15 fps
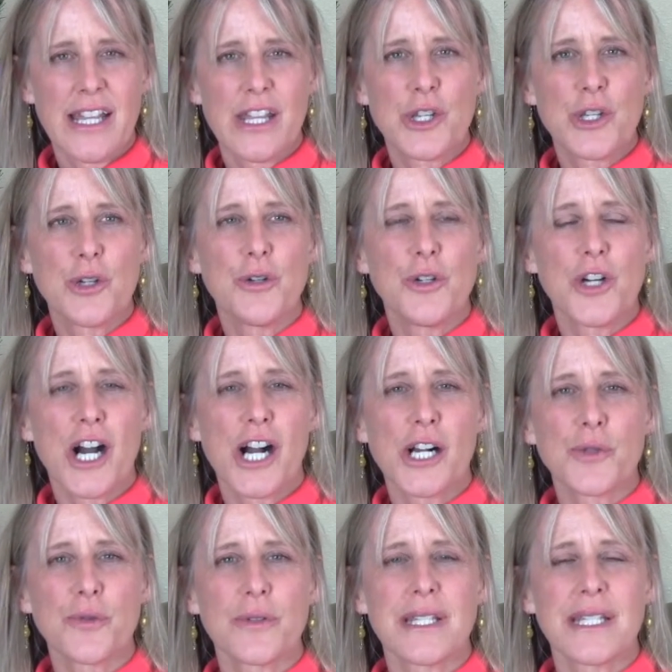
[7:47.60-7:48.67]
The two
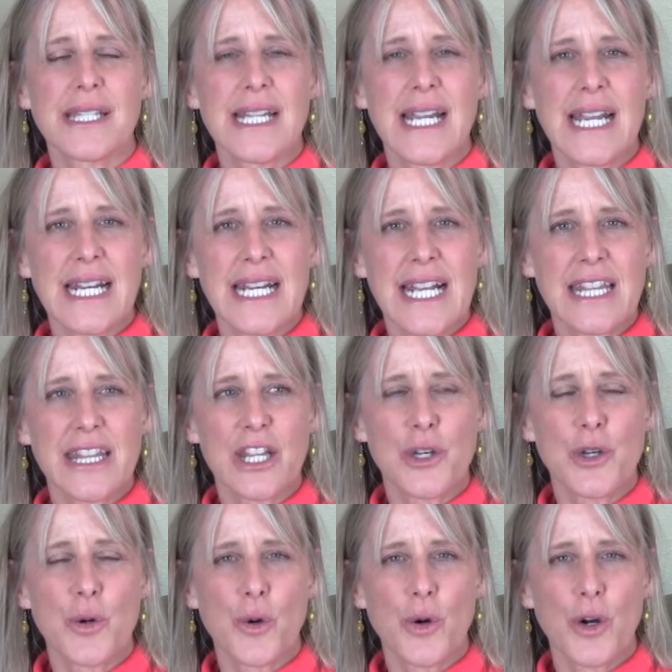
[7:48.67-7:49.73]
dogs were standing at the
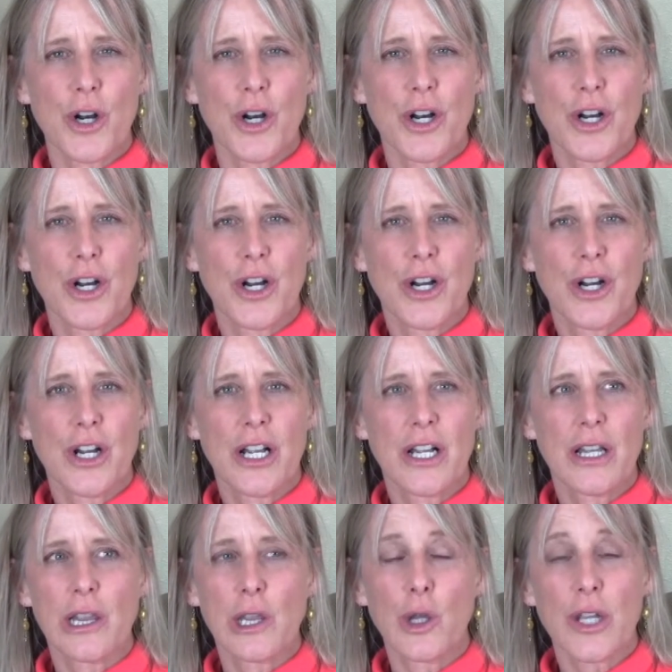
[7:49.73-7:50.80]
door
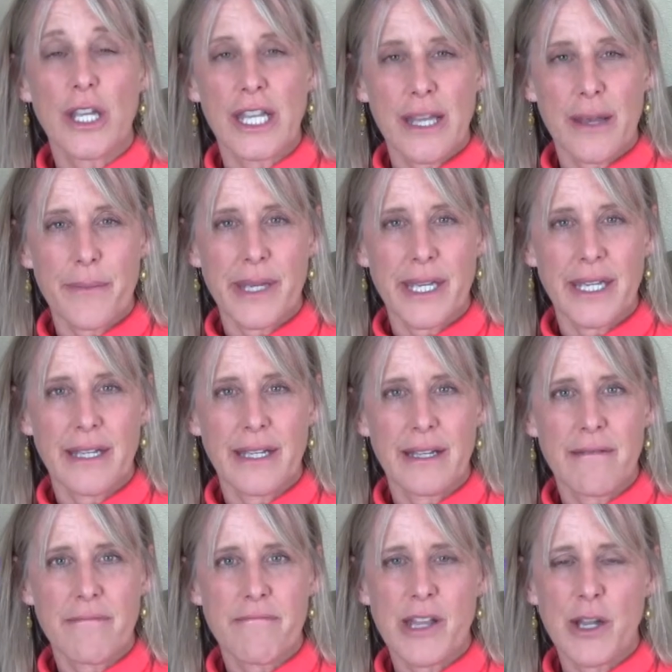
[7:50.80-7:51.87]
looking at me.
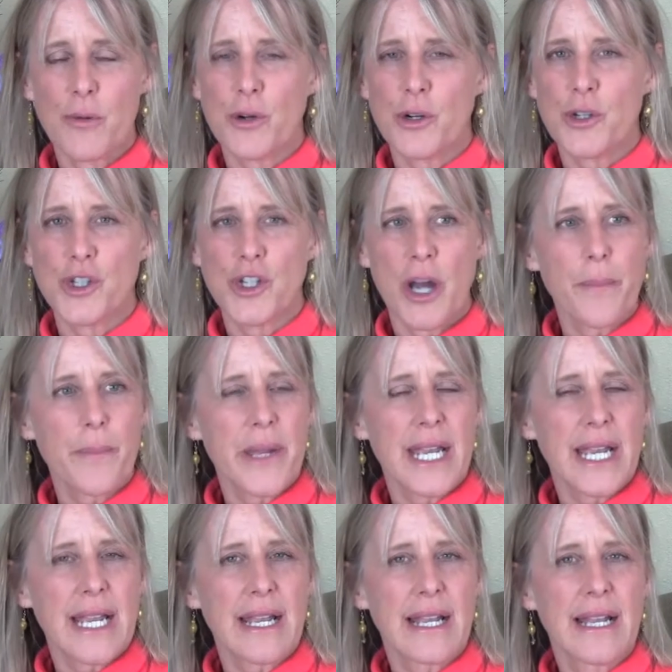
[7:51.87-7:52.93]
They weren't
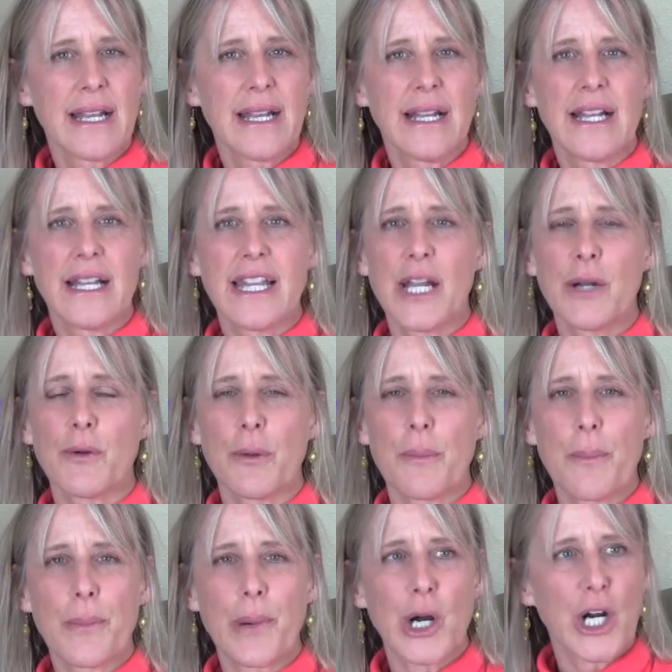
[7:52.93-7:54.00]
jumping. They
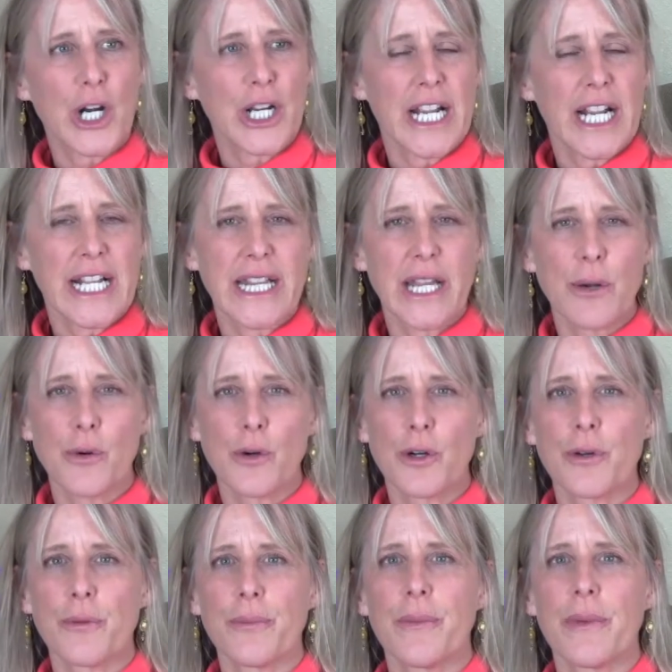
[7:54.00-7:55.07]
weren't barking. They
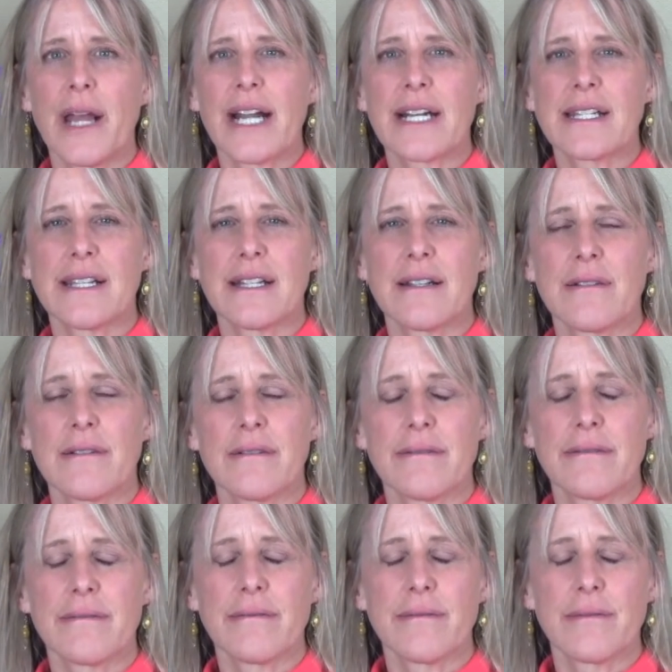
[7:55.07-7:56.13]
weren't acting
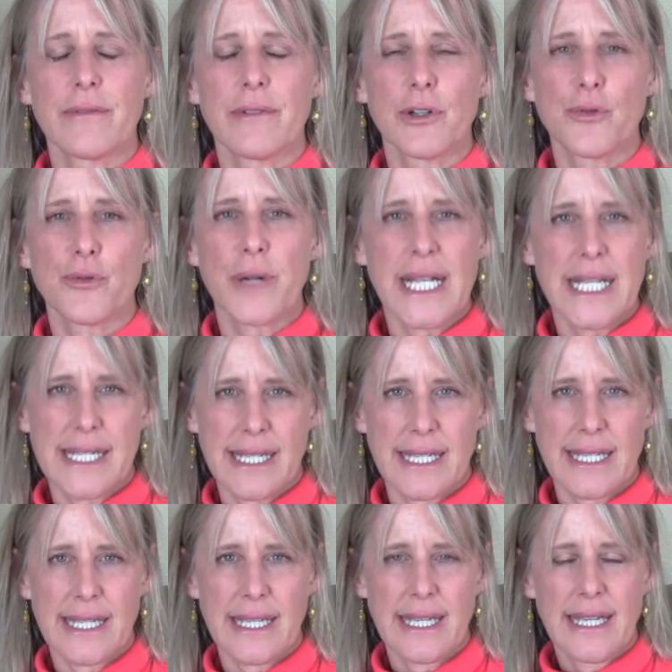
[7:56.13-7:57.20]

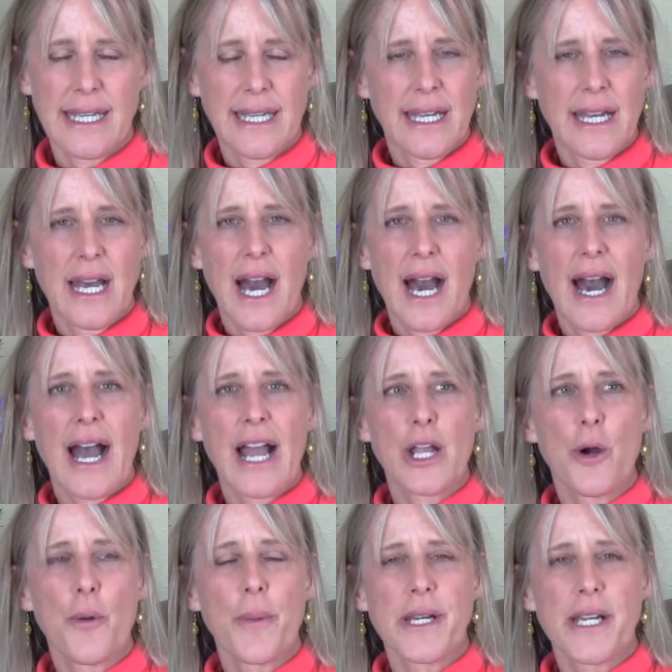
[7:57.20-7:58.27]
crazy.
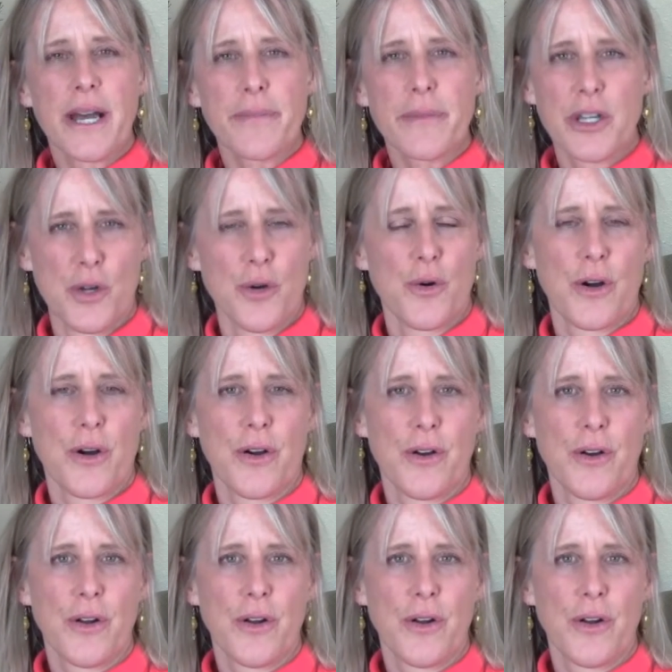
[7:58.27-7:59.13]
I opened up the door.